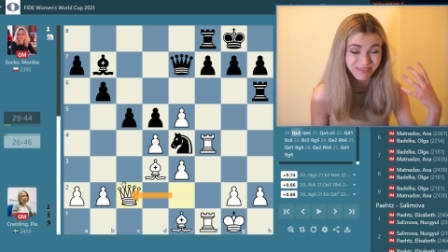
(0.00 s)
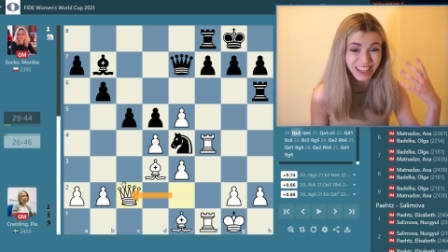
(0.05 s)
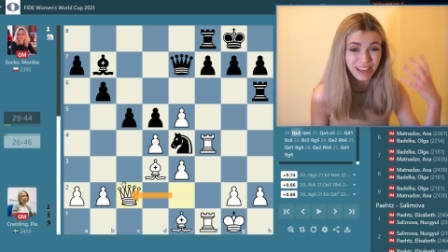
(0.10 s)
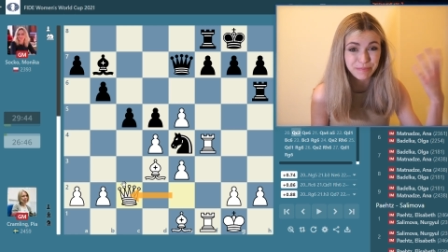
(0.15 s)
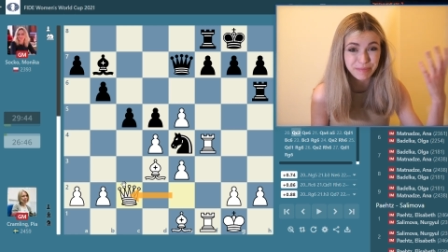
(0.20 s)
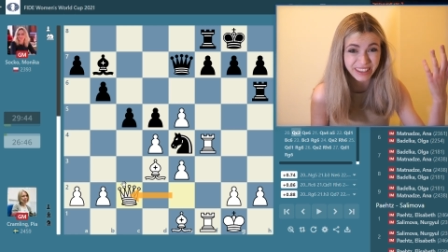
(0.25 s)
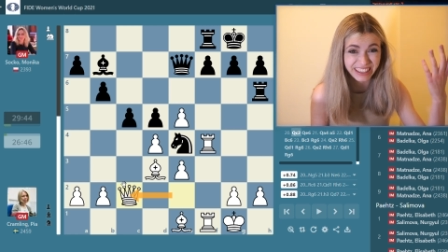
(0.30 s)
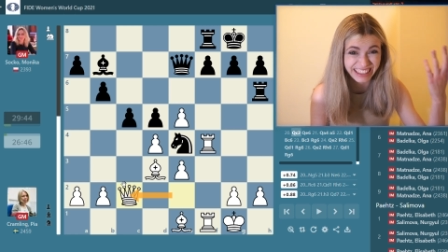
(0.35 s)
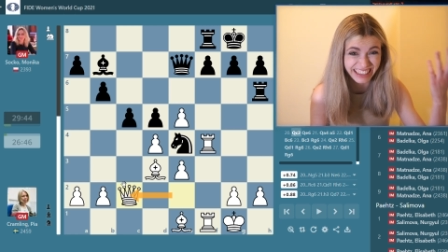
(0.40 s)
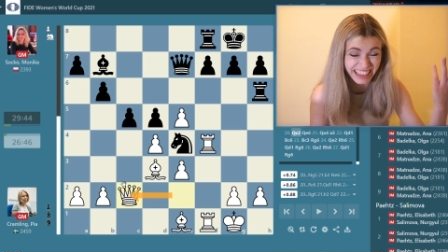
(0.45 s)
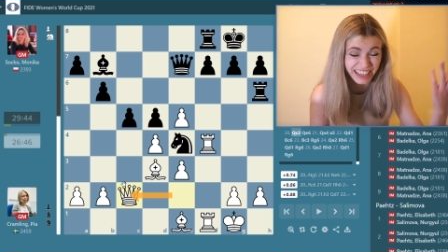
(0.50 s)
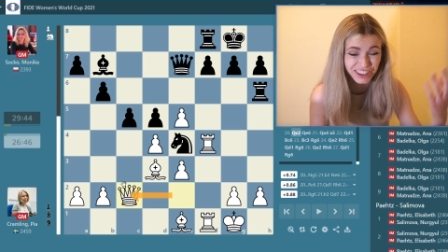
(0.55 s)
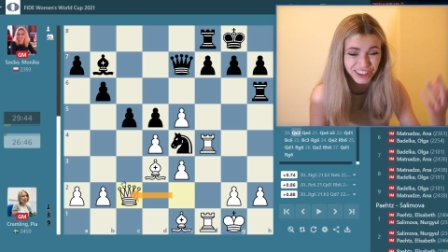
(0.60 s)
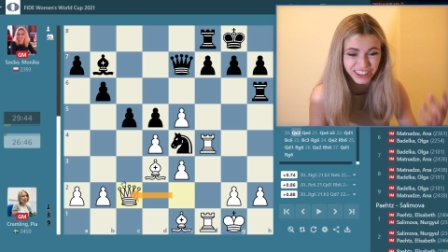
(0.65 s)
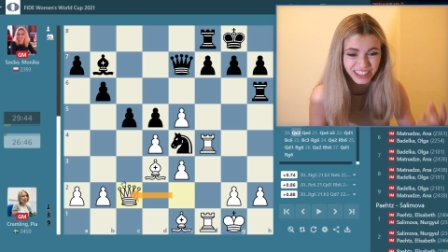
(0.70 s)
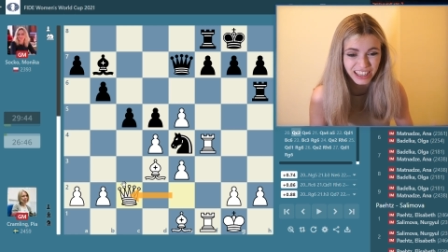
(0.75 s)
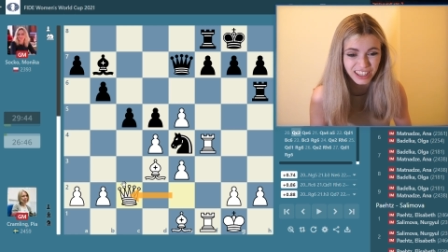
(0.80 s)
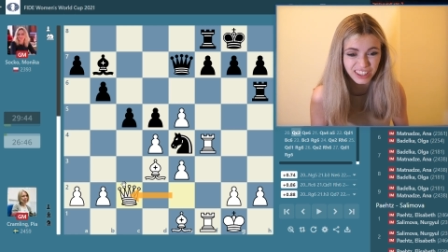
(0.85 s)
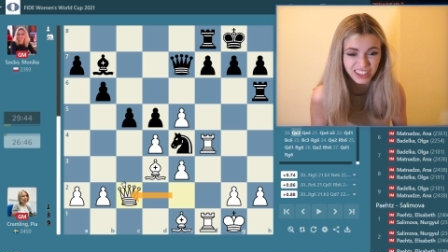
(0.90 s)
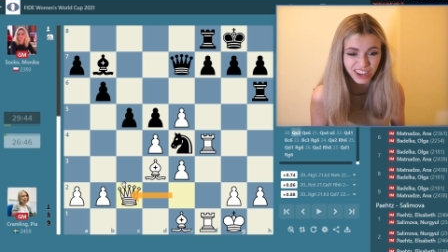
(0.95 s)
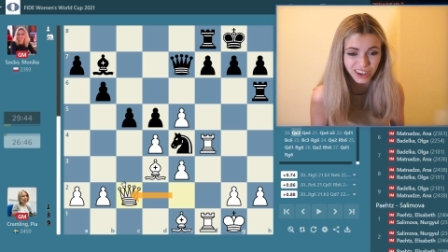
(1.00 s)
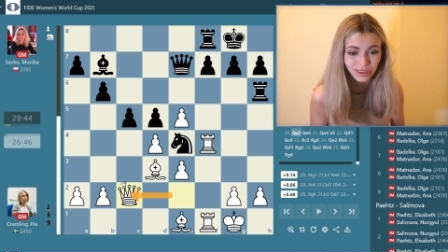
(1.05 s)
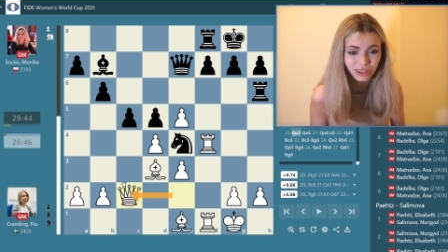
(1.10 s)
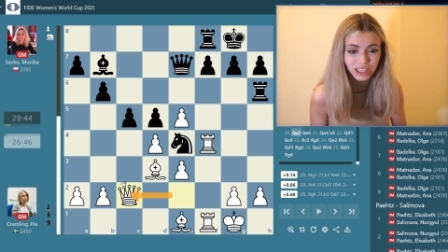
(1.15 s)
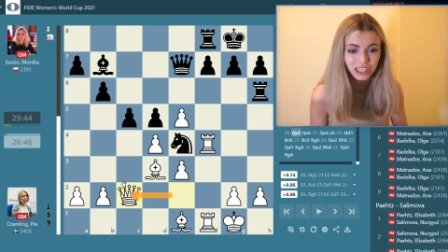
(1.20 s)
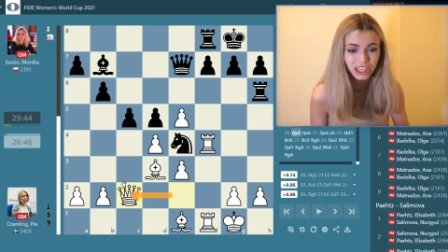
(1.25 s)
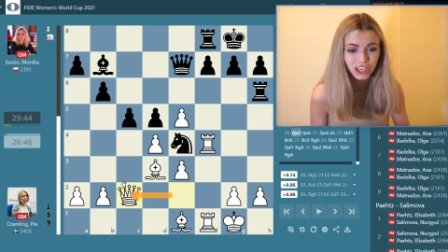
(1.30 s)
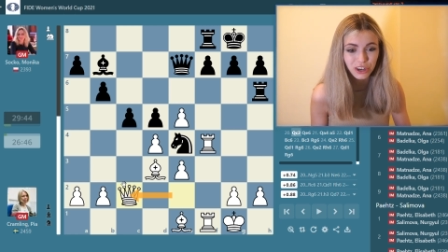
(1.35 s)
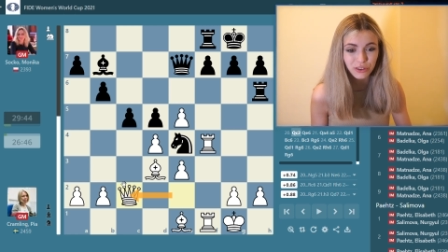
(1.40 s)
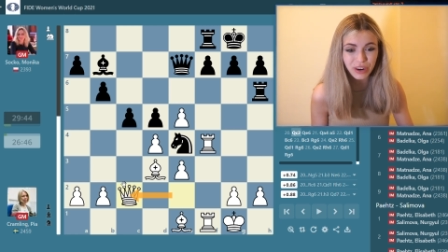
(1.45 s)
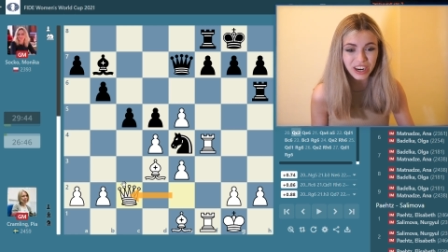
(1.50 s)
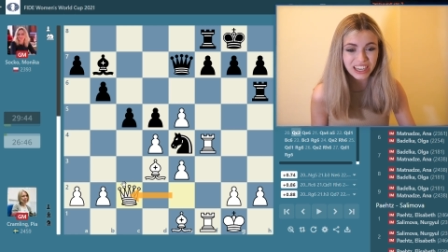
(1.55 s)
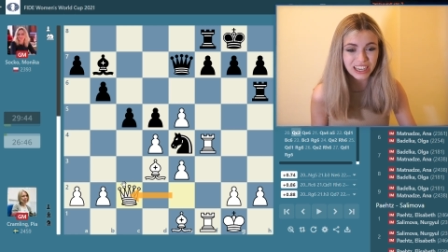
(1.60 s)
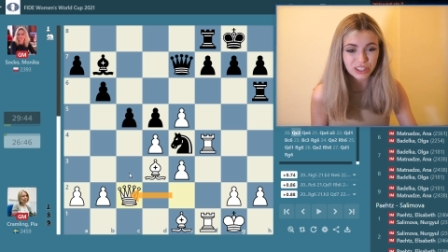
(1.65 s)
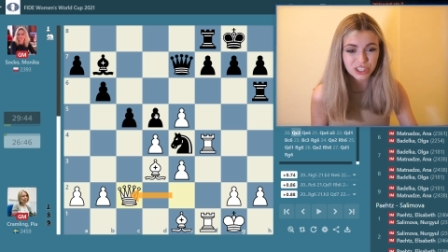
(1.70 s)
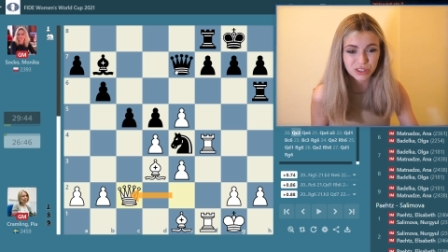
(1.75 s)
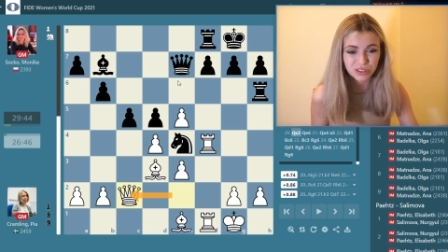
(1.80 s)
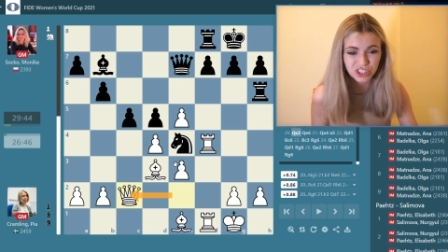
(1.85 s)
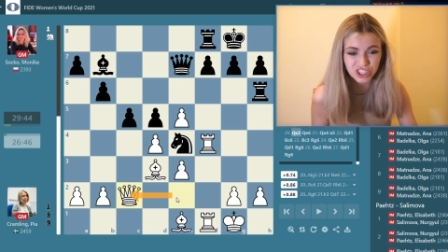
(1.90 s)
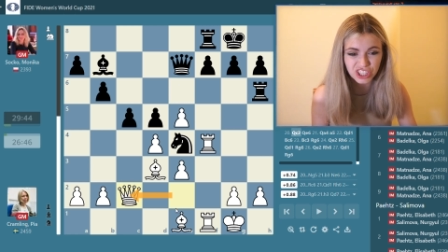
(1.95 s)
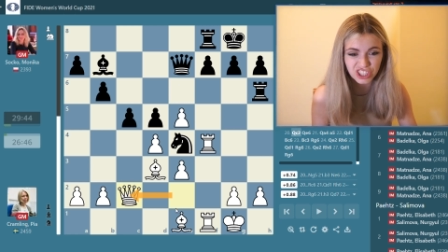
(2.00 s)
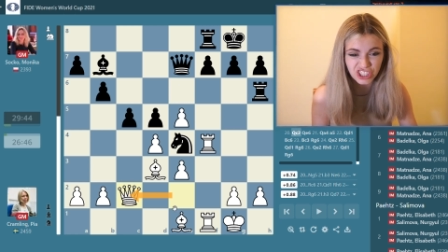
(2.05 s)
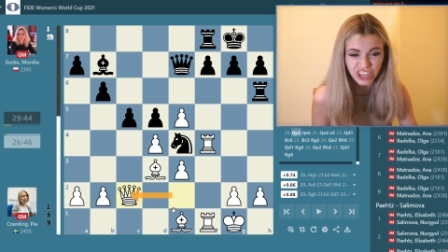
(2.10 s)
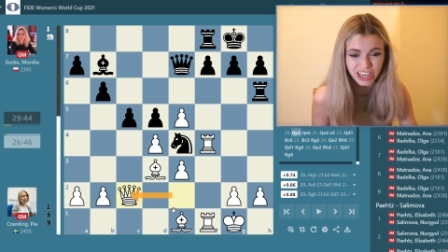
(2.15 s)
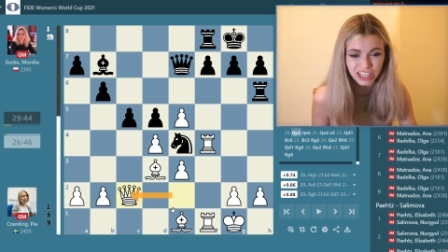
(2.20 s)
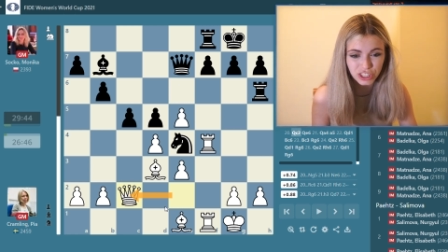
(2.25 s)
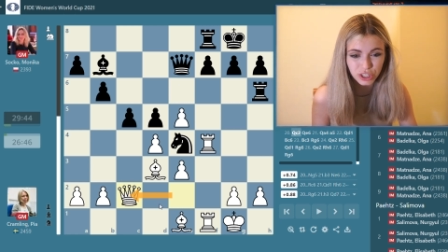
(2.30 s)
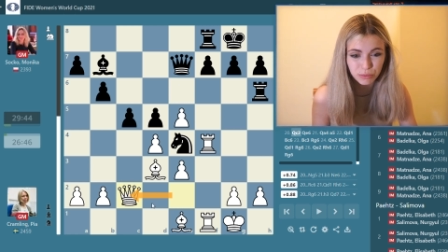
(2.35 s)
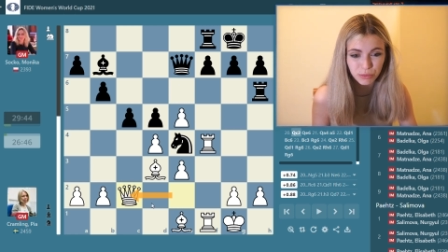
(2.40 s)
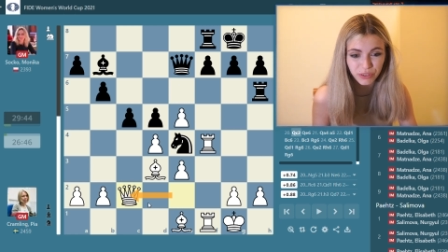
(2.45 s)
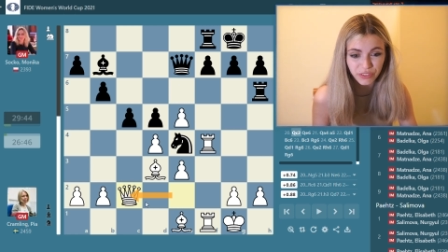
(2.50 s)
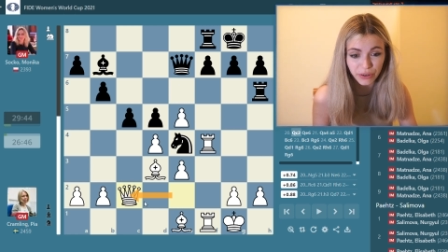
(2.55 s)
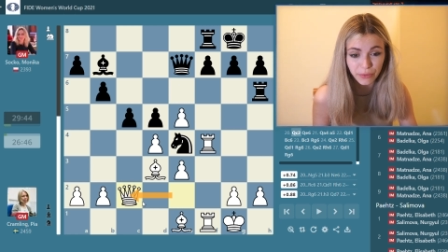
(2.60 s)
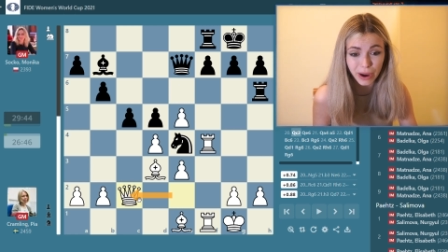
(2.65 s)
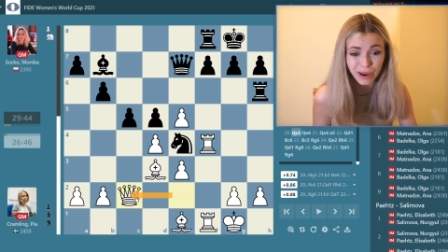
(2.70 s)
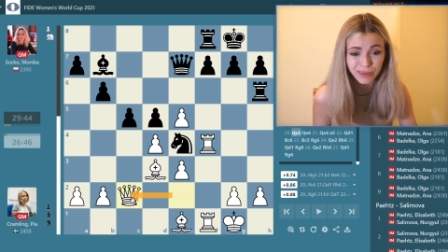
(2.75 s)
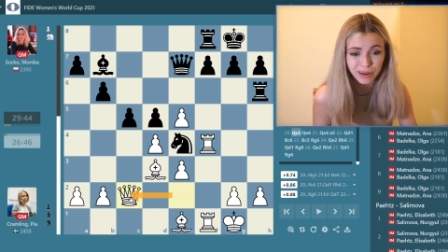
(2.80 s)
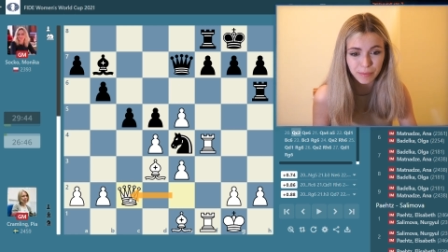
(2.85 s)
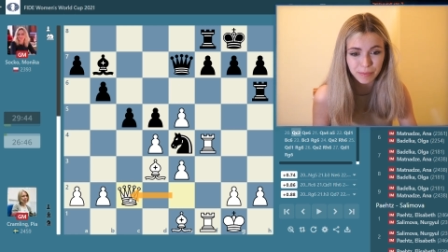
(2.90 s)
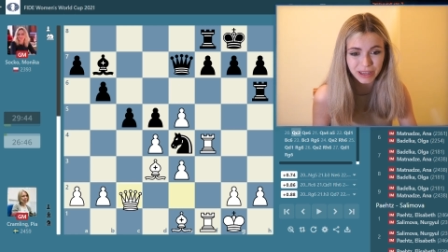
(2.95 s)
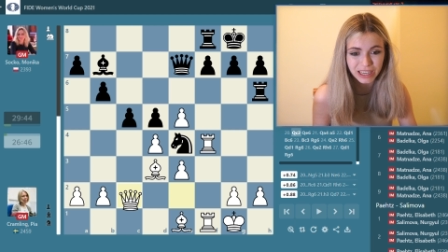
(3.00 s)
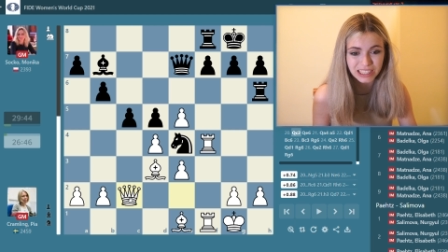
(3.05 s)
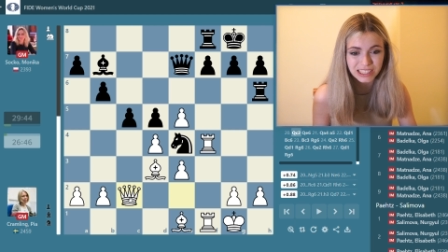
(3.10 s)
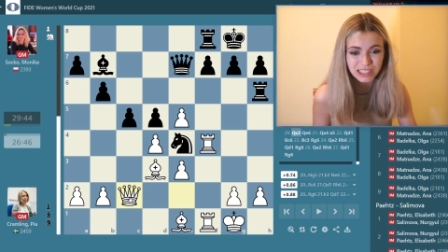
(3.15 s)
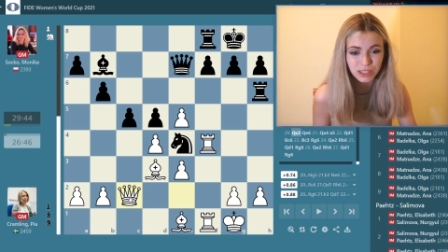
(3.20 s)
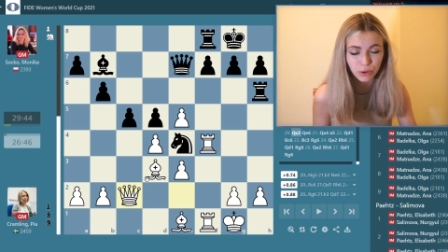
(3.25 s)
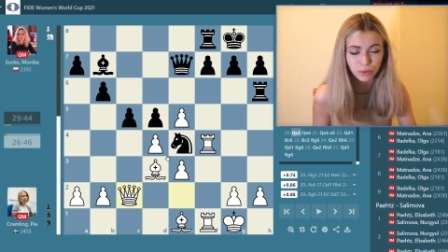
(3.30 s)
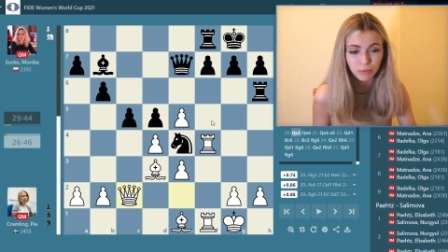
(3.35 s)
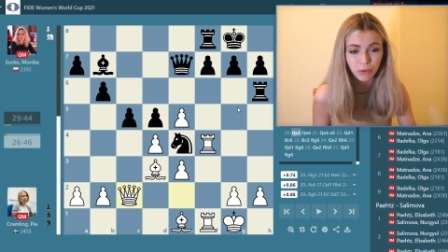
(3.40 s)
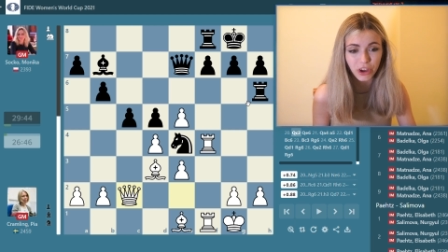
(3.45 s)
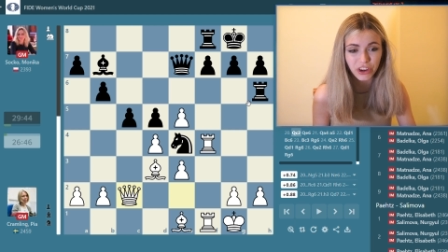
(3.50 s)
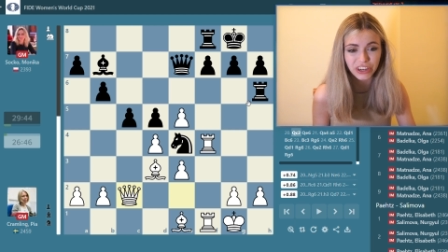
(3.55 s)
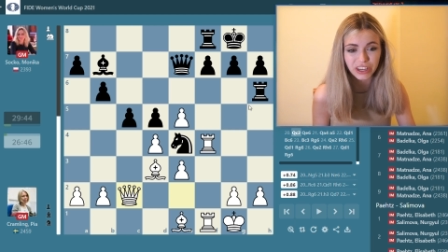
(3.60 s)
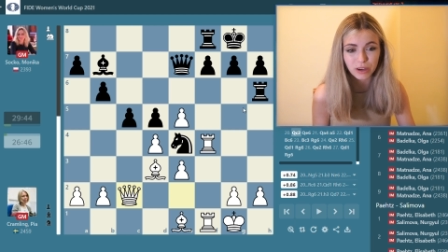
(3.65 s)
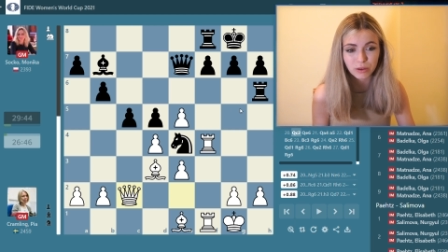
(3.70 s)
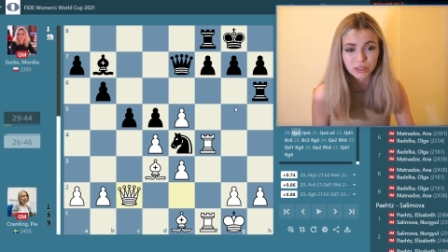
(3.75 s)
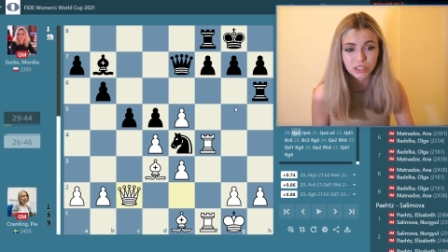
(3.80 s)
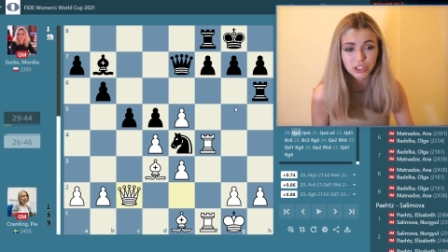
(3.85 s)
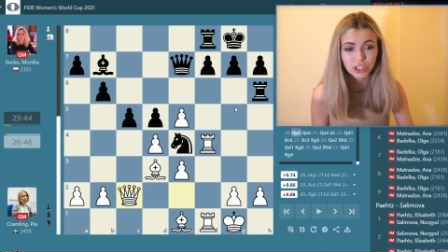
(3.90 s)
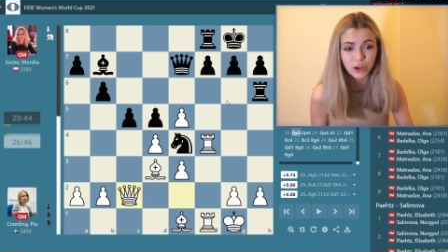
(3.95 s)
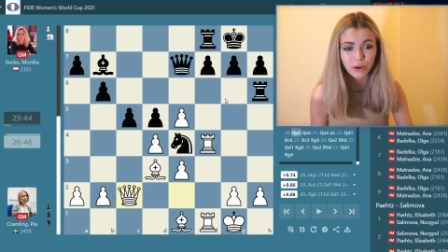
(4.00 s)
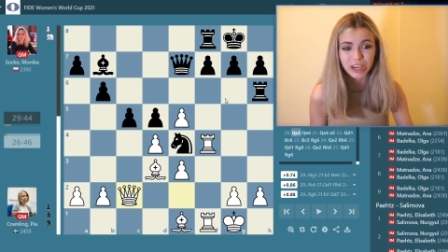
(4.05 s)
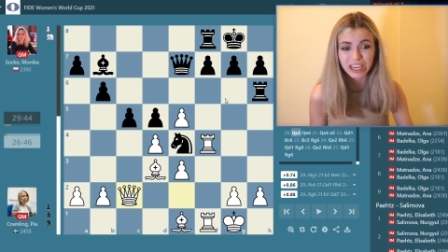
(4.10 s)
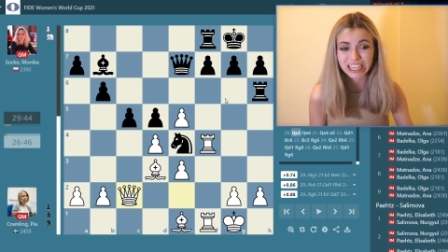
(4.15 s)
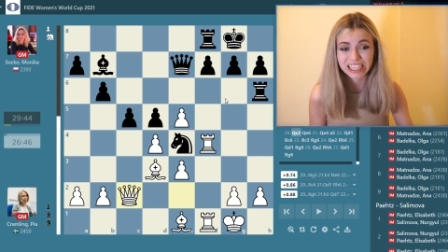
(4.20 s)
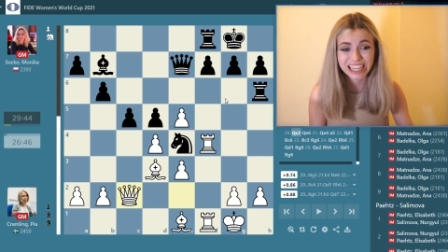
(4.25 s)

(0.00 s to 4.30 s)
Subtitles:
a bit later, that right now she was just trying to move around a bit and see what Monica was doing,